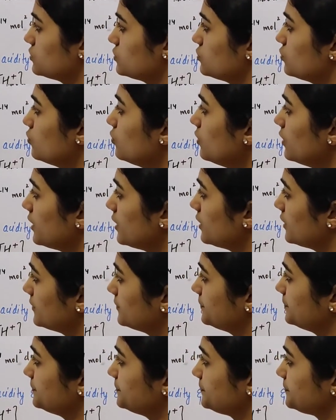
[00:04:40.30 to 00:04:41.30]
So
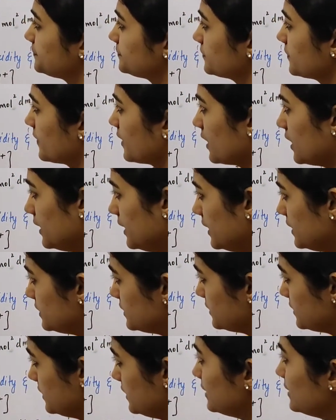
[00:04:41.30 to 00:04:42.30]

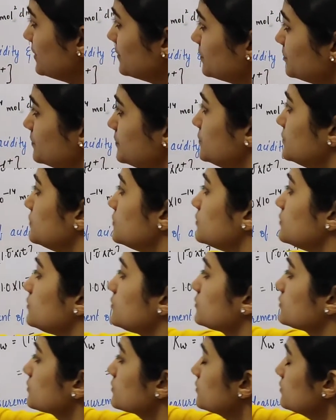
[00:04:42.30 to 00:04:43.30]
let's see,
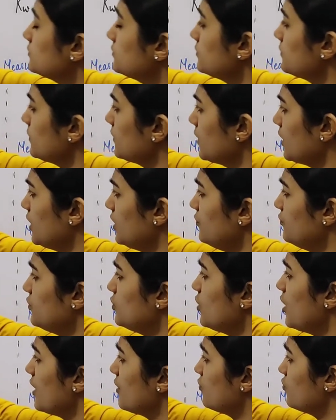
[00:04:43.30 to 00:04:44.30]
if you
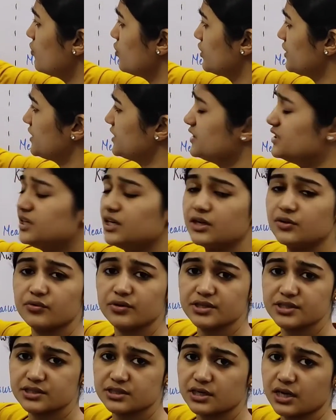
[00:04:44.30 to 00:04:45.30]
have water in
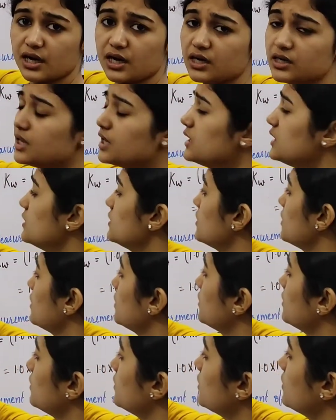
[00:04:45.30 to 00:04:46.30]
liquid state, then
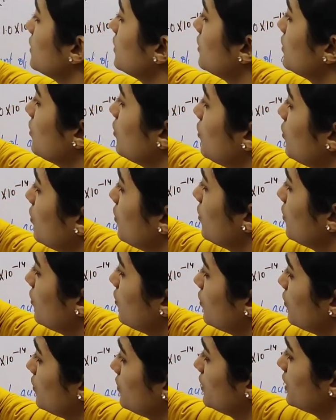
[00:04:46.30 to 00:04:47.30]

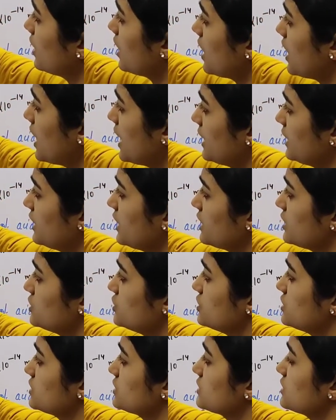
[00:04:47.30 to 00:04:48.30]
on
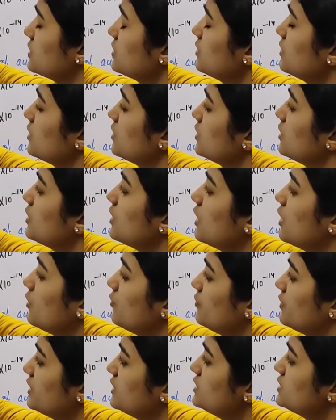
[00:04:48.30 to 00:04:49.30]
ionization,
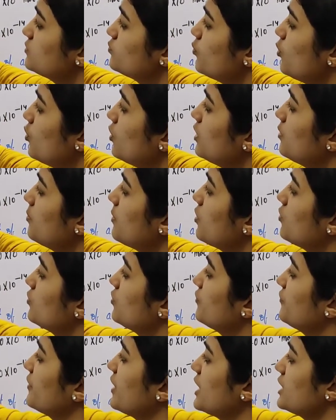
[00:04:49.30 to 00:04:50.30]
very small amount
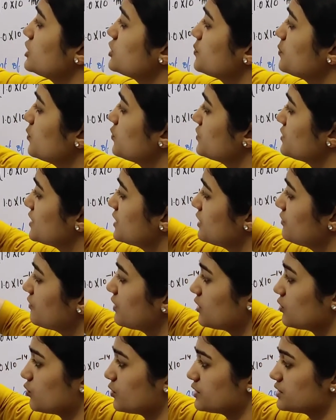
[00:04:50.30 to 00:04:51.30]
of H positive
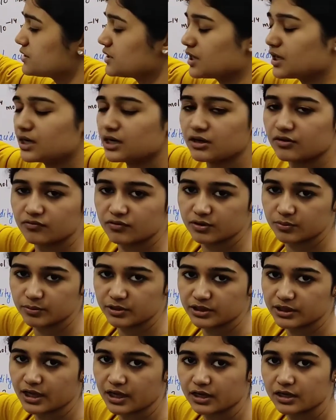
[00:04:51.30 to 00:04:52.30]
and OH negative will
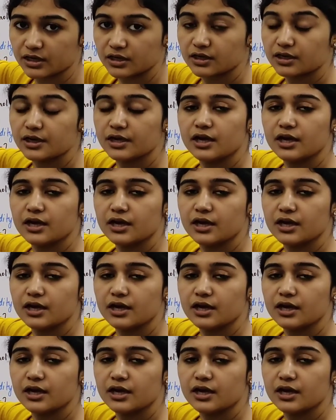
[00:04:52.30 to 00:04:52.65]
be there.